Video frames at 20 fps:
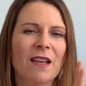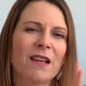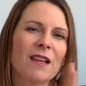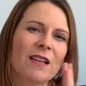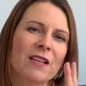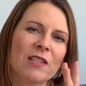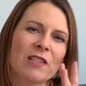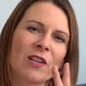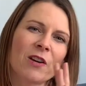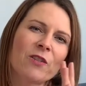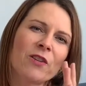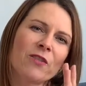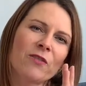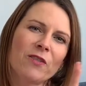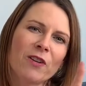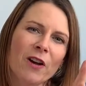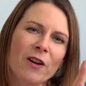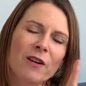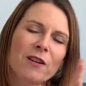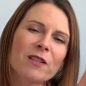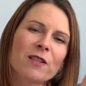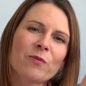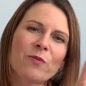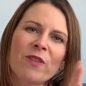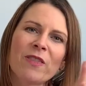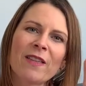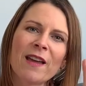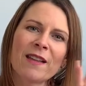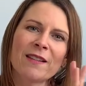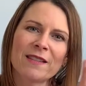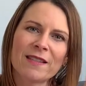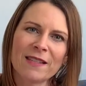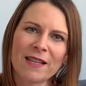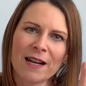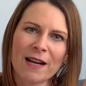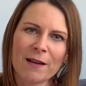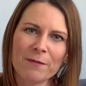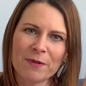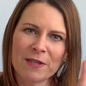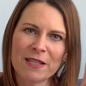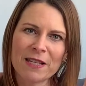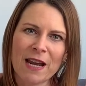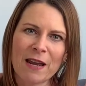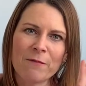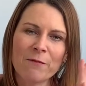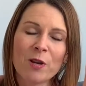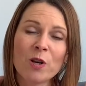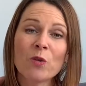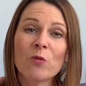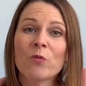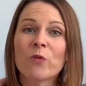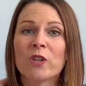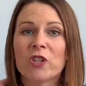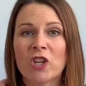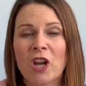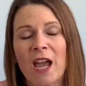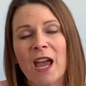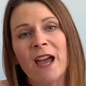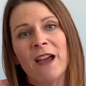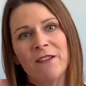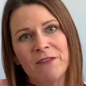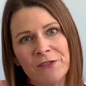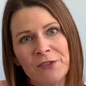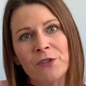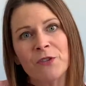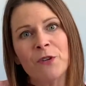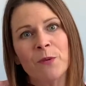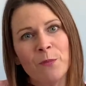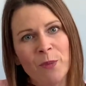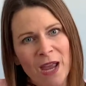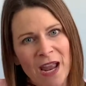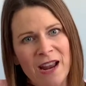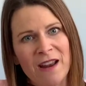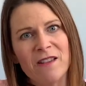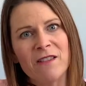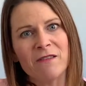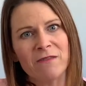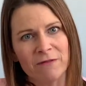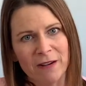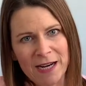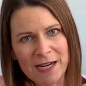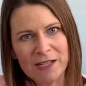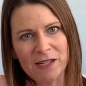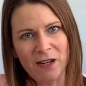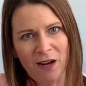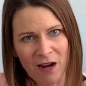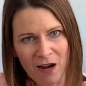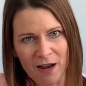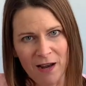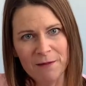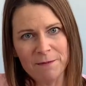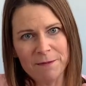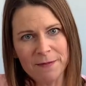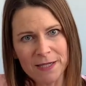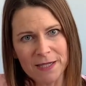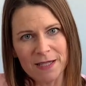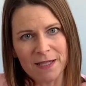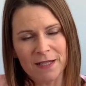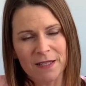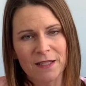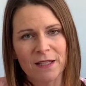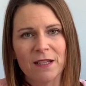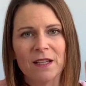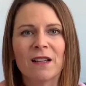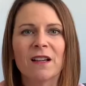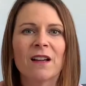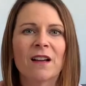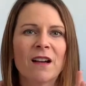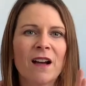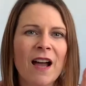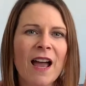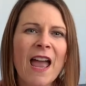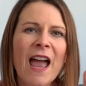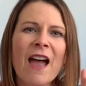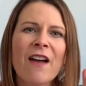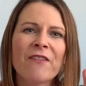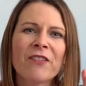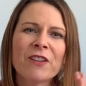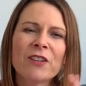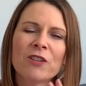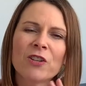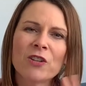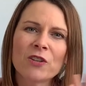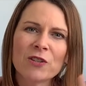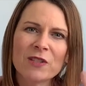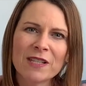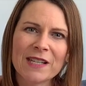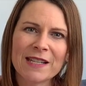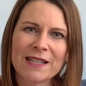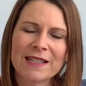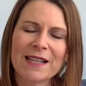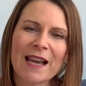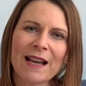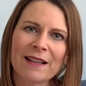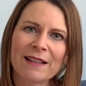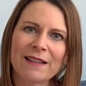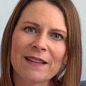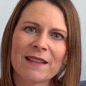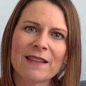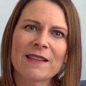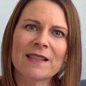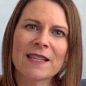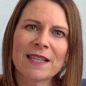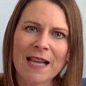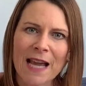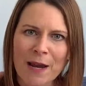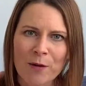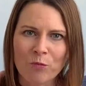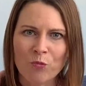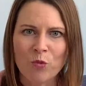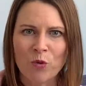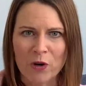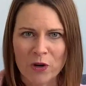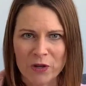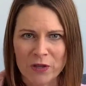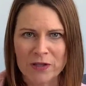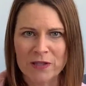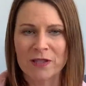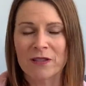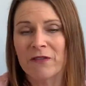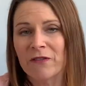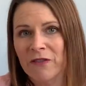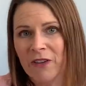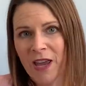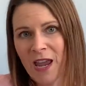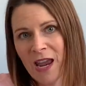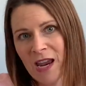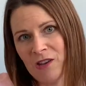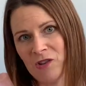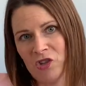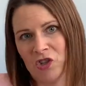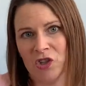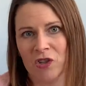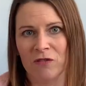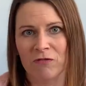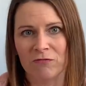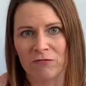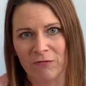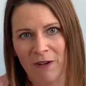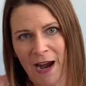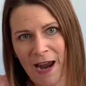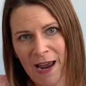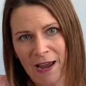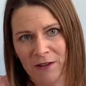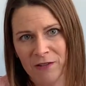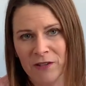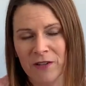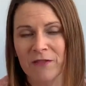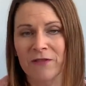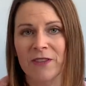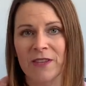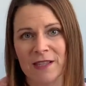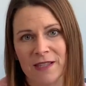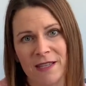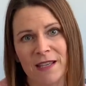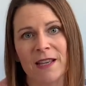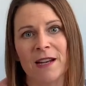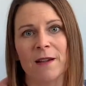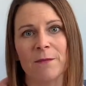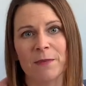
So you'll notice with that setup statement, which you have to repeat 3 times, I haven't used exactly the same words for each round of the setup